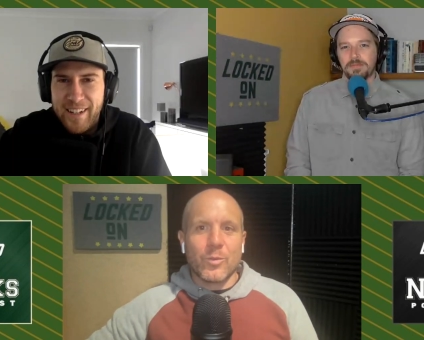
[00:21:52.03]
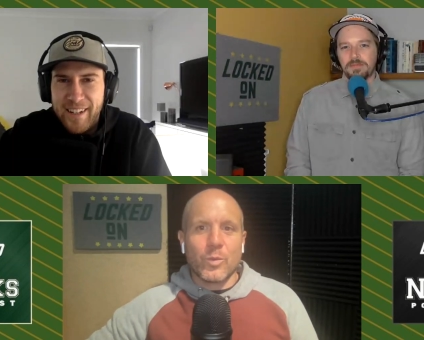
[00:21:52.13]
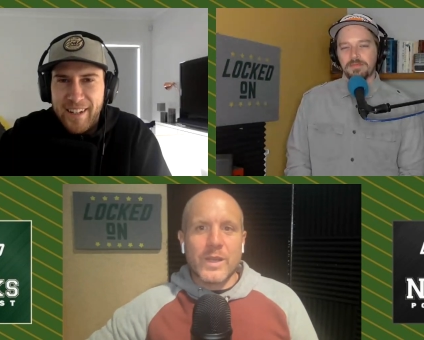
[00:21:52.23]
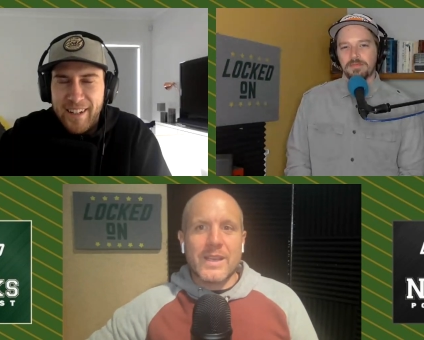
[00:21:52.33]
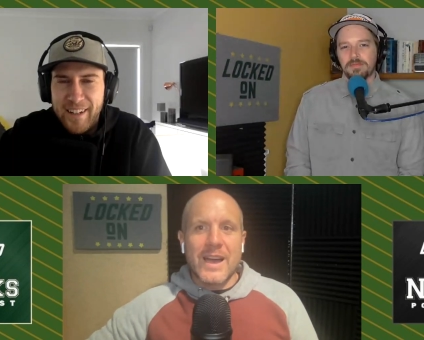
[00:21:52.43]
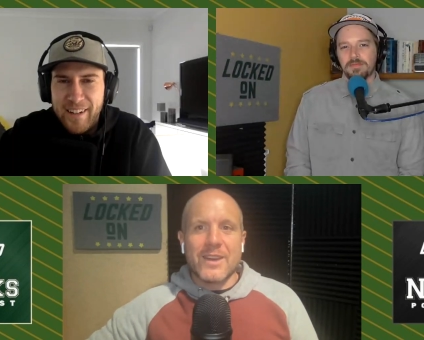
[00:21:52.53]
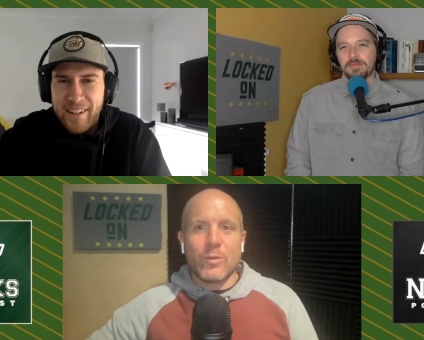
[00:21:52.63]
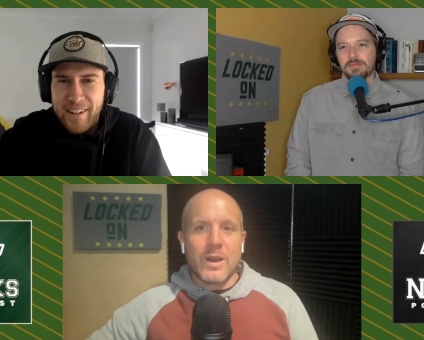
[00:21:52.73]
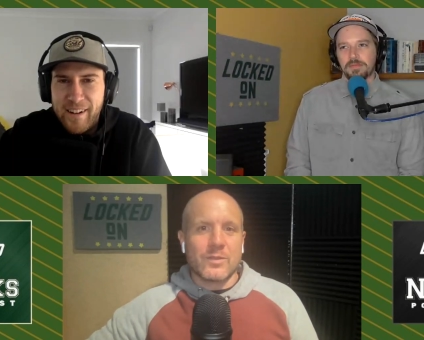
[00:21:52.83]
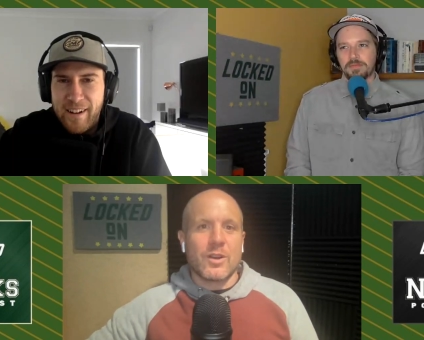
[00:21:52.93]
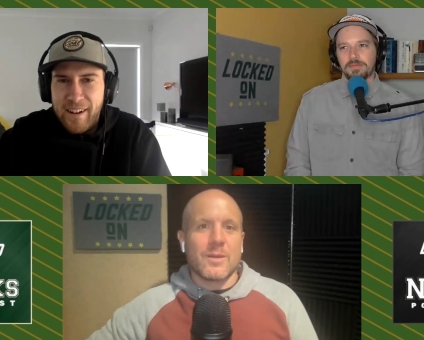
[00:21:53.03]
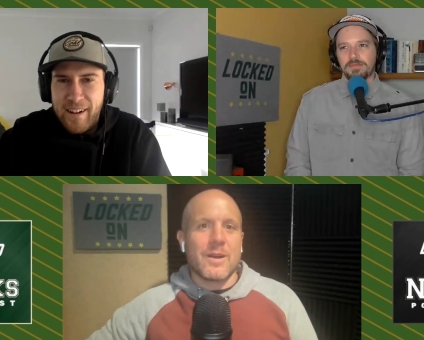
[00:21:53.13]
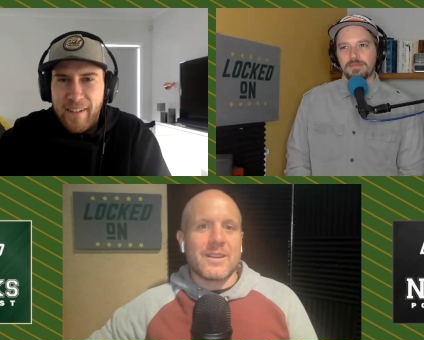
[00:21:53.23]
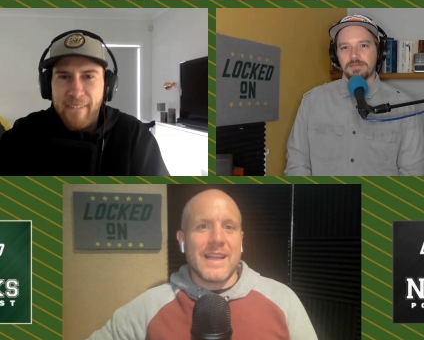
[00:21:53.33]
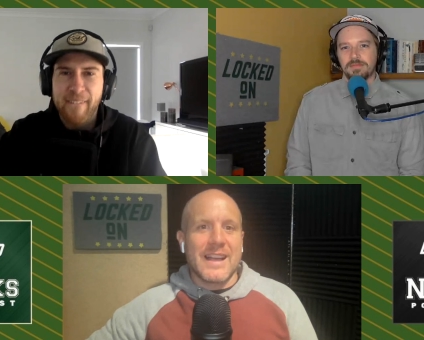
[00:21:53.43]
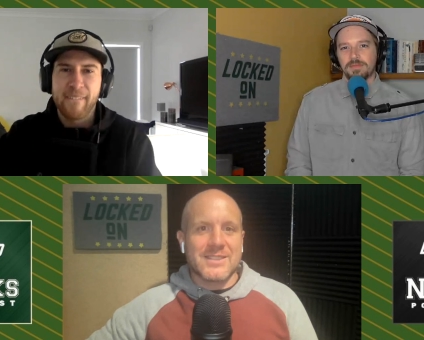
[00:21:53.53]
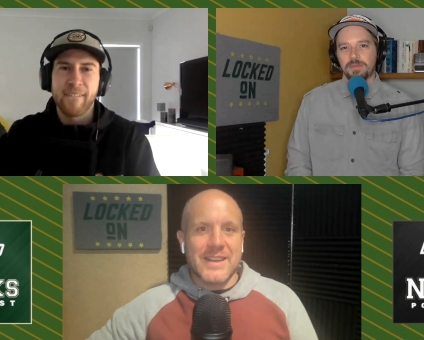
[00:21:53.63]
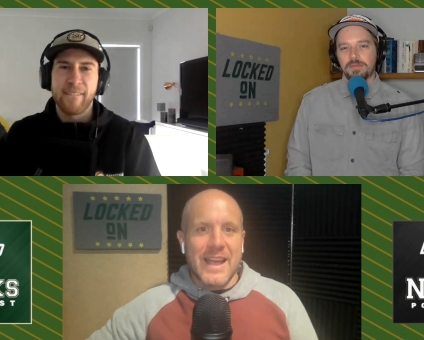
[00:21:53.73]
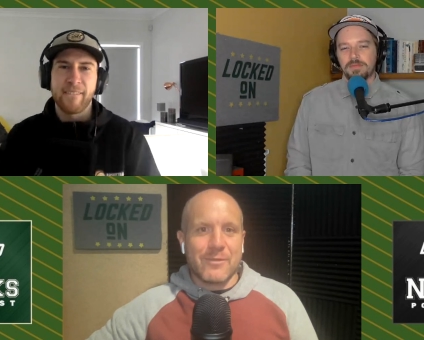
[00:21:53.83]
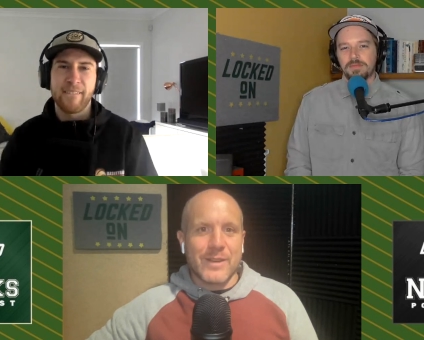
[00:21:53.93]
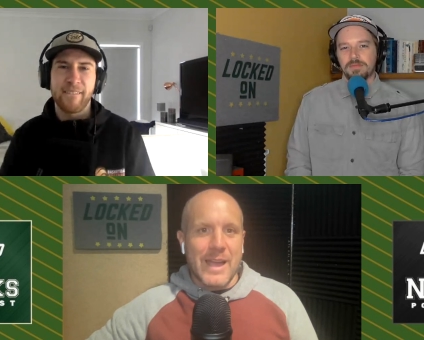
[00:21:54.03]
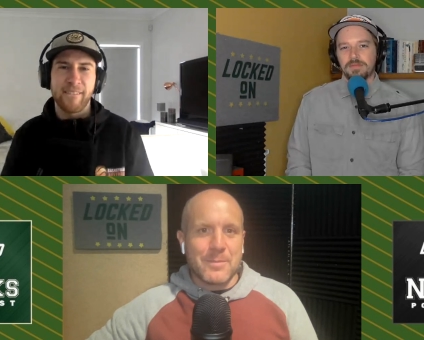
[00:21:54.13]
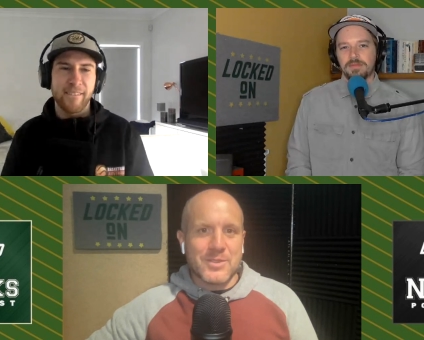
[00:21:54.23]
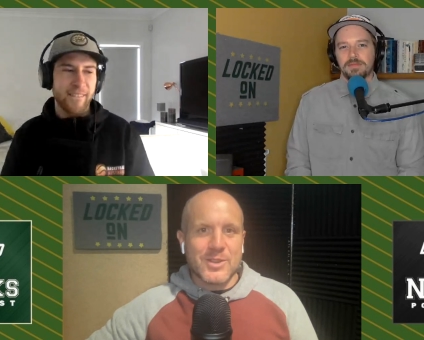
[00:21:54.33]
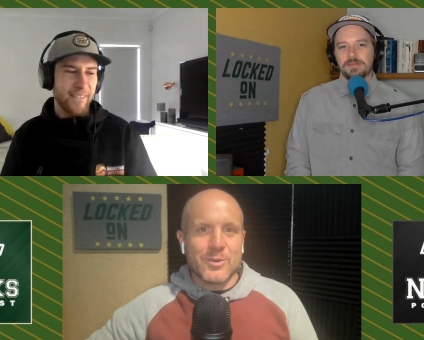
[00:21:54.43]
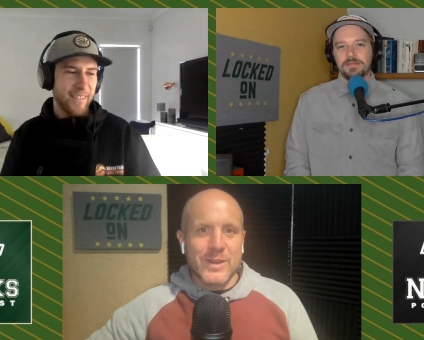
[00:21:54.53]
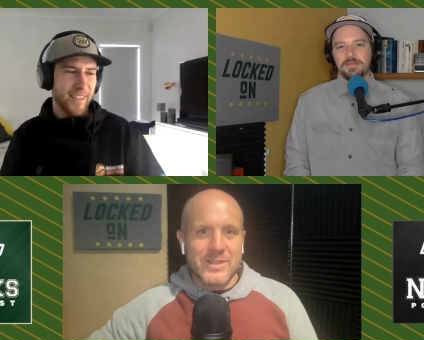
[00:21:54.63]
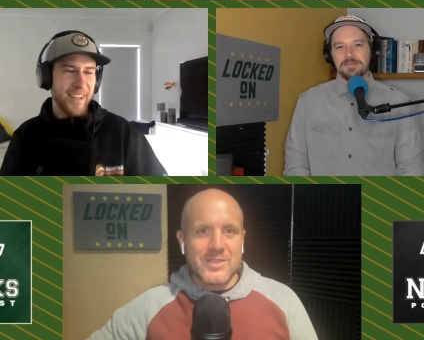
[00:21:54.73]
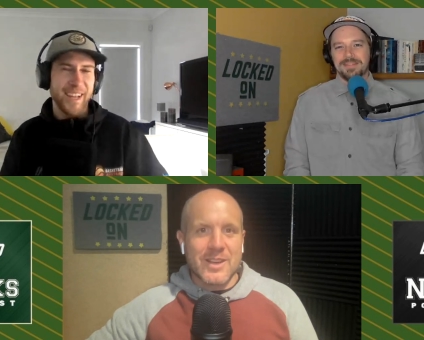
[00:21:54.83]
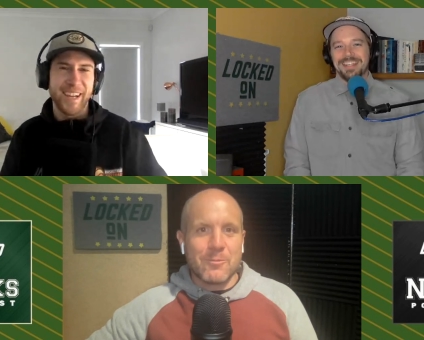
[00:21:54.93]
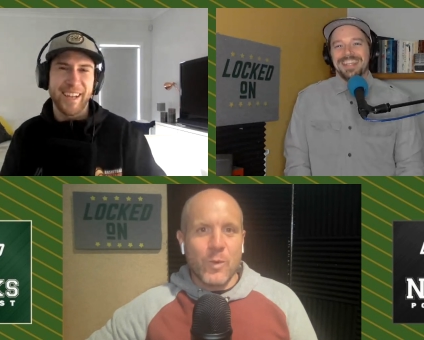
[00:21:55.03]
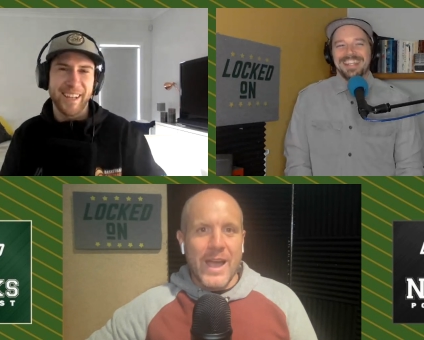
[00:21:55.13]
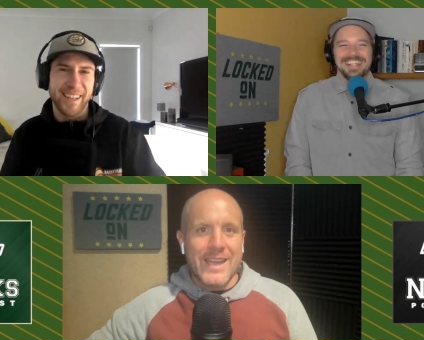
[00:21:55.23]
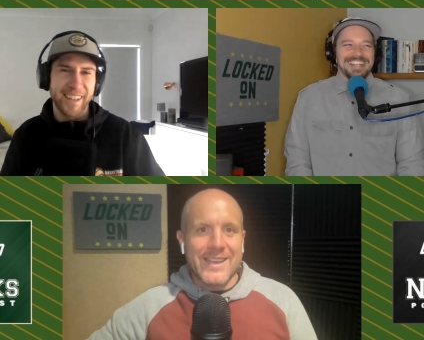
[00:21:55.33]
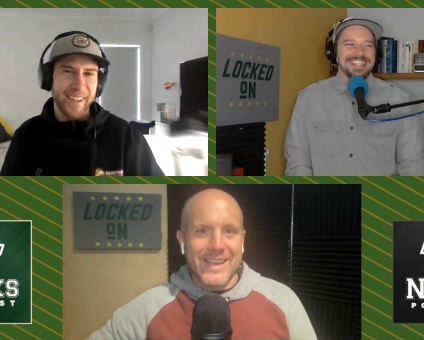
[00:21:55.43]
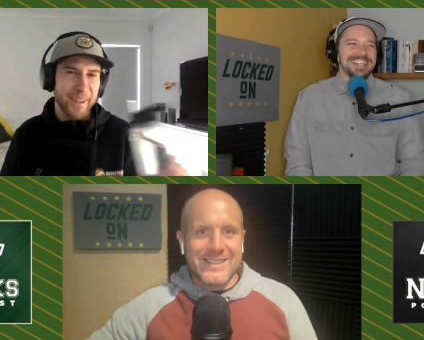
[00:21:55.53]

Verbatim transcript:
Speaker 1: we kind of want to talk about Claxton every episode in some way,